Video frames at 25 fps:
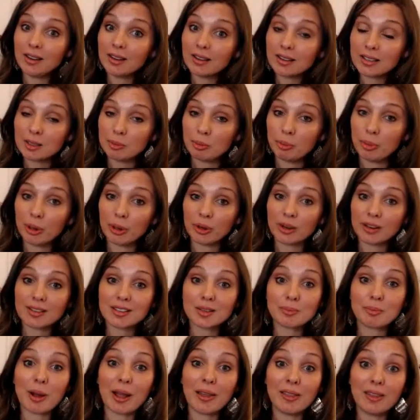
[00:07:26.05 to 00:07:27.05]

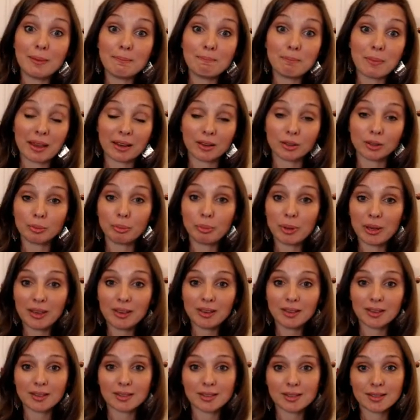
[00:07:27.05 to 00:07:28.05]
experienced by their male
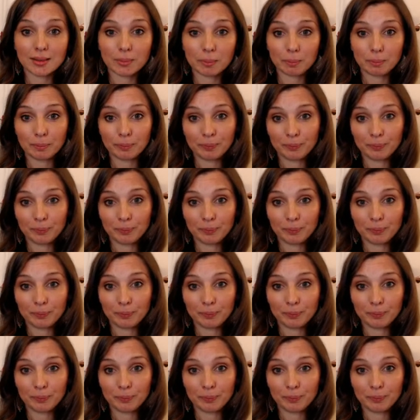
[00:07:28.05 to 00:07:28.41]
peers.